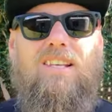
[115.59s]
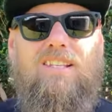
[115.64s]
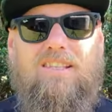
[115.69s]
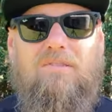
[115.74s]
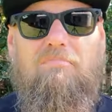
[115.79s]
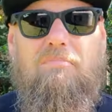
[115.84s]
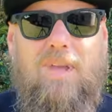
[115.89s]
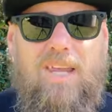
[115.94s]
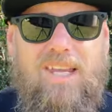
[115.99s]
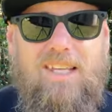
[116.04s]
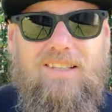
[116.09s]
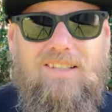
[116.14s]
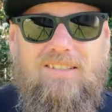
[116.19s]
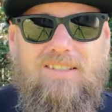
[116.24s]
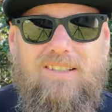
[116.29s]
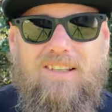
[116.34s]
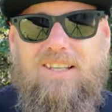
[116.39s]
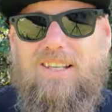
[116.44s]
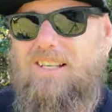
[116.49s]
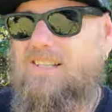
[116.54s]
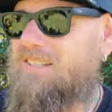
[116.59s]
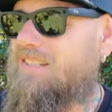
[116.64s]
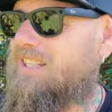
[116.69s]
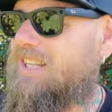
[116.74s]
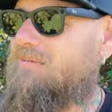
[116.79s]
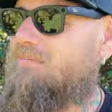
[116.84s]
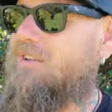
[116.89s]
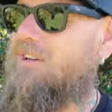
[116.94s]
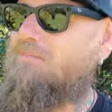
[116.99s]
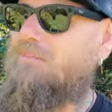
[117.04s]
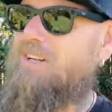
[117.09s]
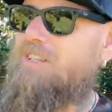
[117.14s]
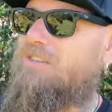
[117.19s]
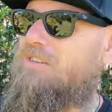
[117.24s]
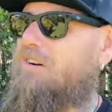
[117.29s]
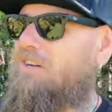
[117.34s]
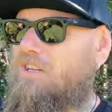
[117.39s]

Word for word: doesn't mean, it doesn't seem like much.